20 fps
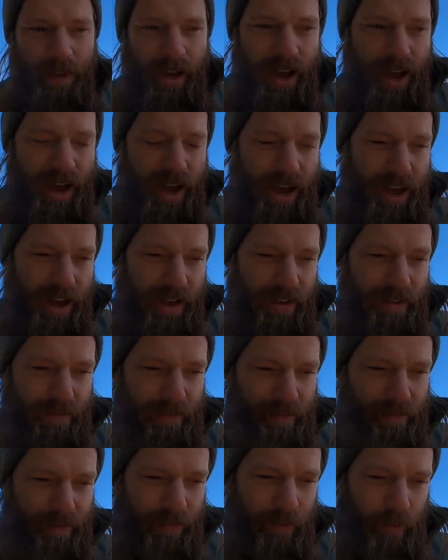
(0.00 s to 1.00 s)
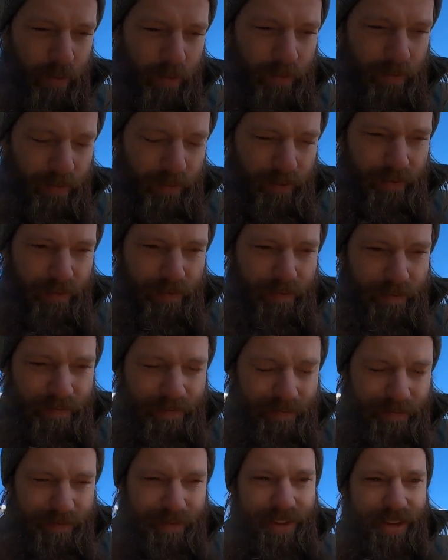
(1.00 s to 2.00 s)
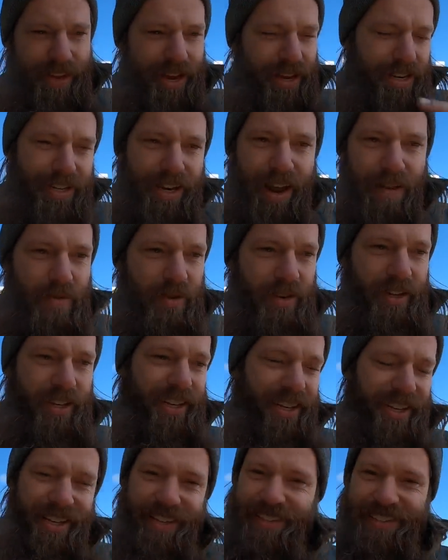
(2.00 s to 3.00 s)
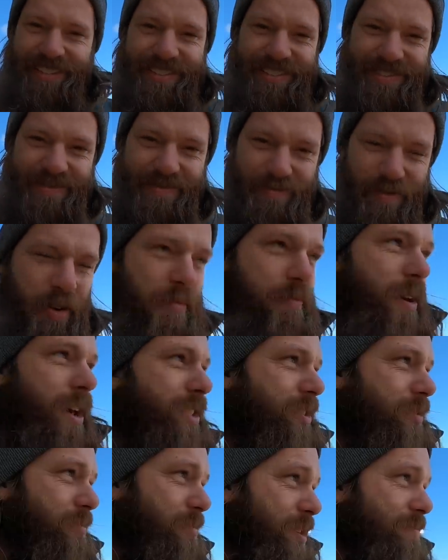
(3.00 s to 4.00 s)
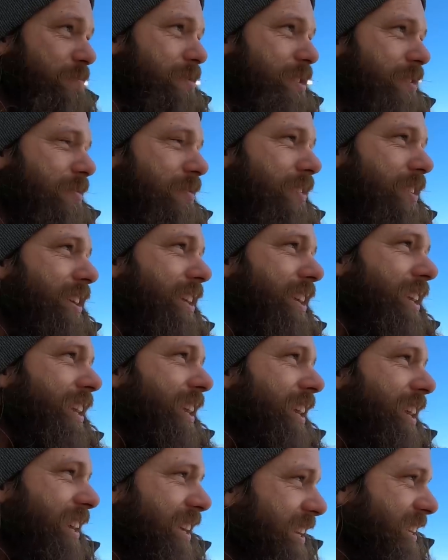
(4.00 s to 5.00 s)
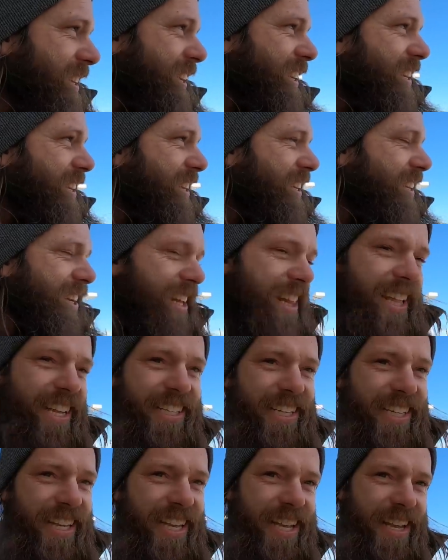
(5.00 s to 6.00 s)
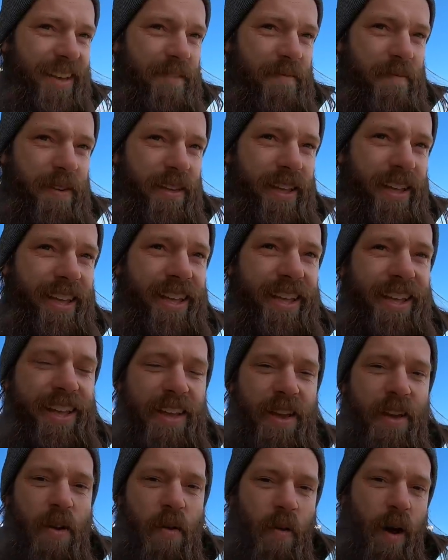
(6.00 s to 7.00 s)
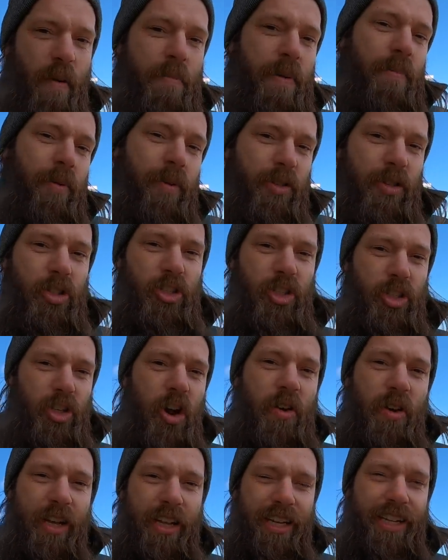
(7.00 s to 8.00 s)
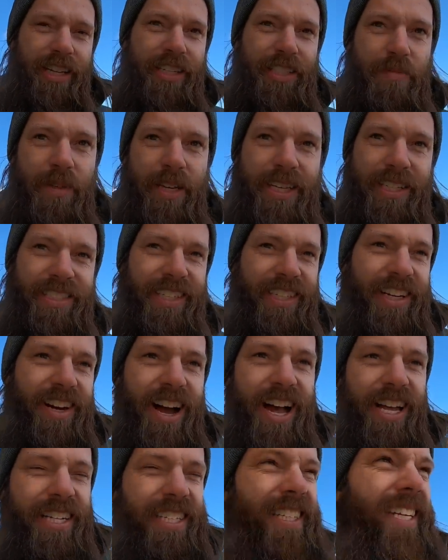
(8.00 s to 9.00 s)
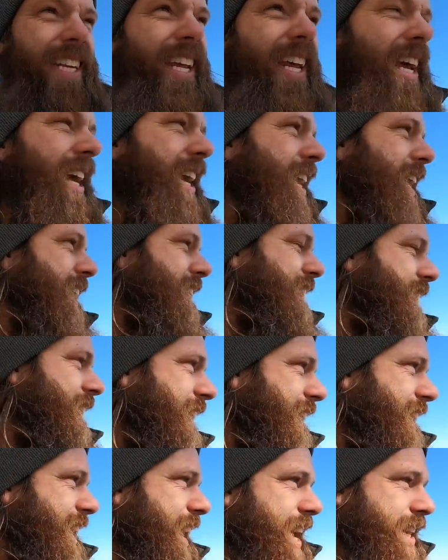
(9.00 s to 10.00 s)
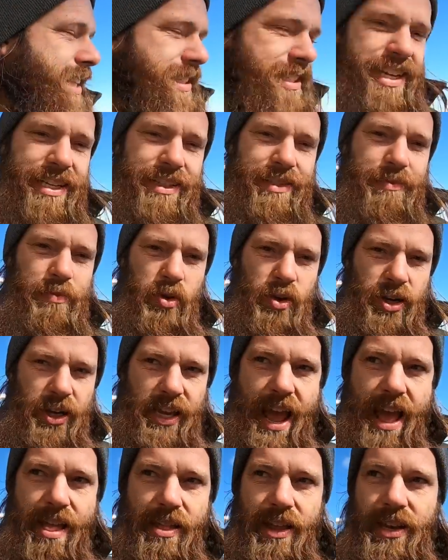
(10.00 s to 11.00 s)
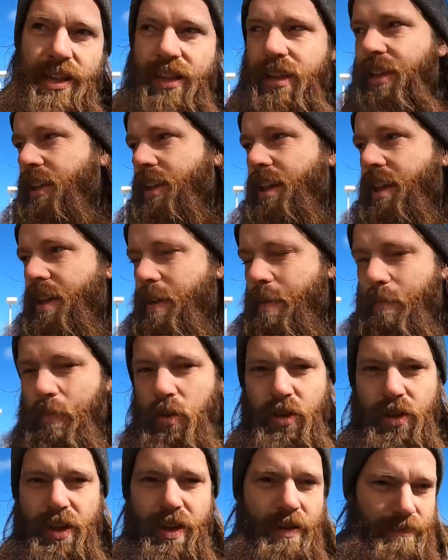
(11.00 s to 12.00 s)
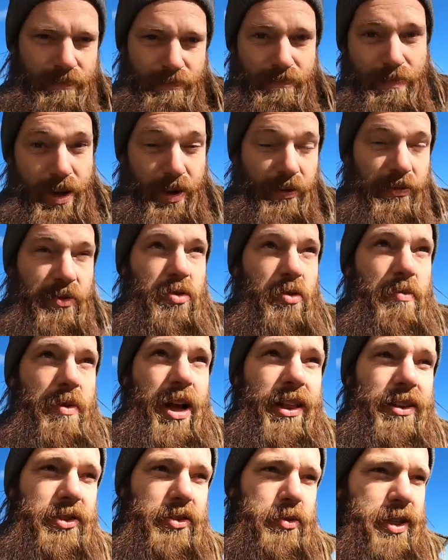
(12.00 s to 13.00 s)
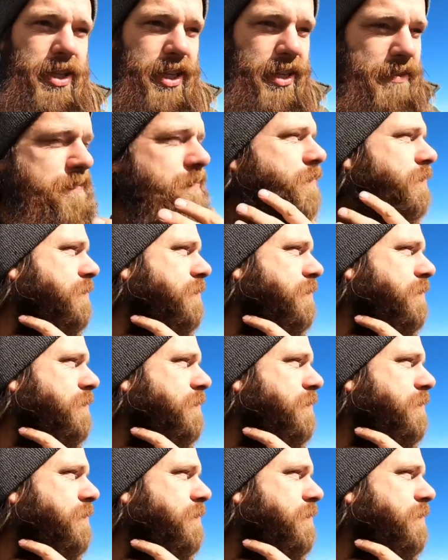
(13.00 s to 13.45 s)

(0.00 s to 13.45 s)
uh, anytime you can get Roadmaster Premium, I like to get it. Why people usually don't get it is because it costs like eight cents more a gallon, but you get better fuel mileage with it.